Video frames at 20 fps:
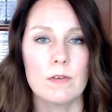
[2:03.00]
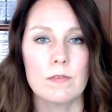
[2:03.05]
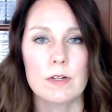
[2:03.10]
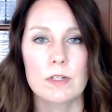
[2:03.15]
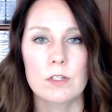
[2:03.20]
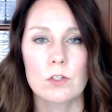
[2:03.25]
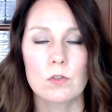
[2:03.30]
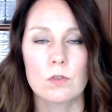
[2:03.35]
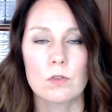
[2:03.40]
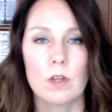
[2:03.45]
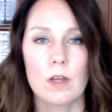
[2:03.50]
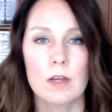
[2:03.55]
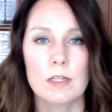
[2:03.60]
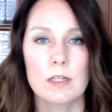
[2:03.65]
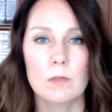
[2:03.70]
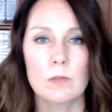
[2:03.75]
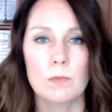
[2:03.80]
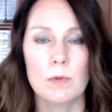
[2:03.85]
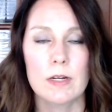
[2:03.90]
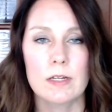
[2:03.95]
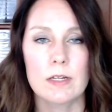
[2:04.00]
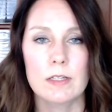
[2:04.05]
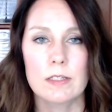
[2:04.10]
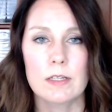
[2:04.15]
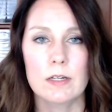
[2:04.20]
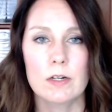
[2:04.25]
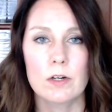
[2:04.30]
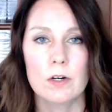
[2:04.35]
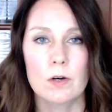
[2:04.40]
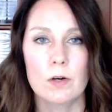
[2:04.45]
of experience
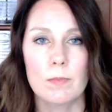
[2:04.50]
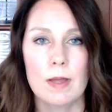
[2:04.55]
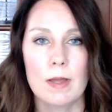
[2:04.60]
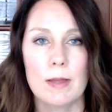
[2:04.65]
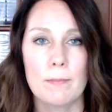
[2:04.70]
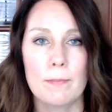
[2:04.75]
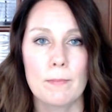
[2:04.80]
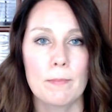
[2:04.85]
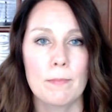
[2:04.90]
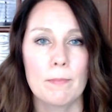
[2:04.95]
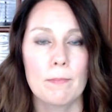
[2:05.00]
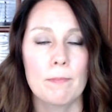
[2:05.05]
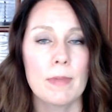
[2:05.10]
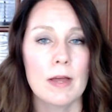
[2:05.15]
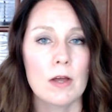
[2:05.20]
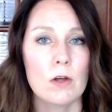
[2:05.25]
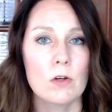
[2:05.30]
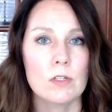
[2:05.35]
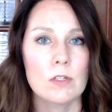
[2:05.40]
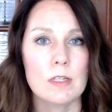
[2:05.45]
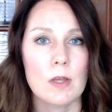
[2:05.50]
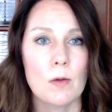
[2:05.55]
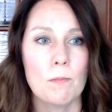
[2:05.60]
under your belt,